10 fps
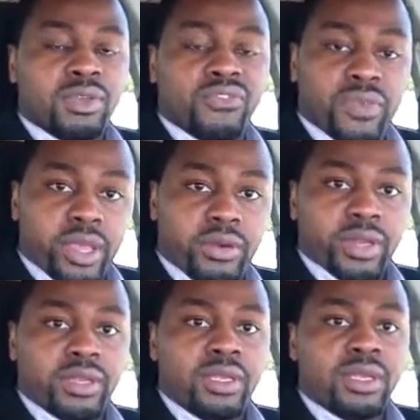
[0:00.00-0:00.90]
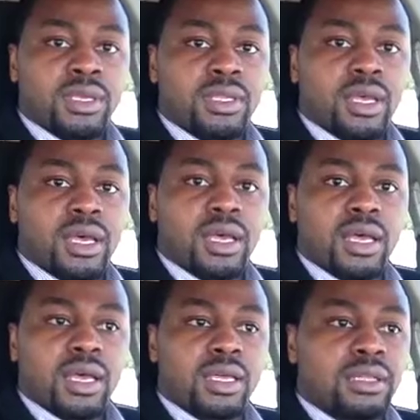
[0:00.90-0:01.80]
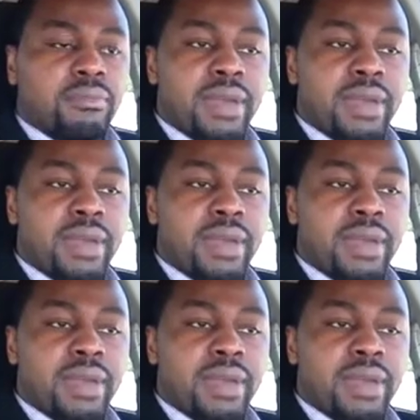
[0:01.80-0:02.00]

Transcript: fearing the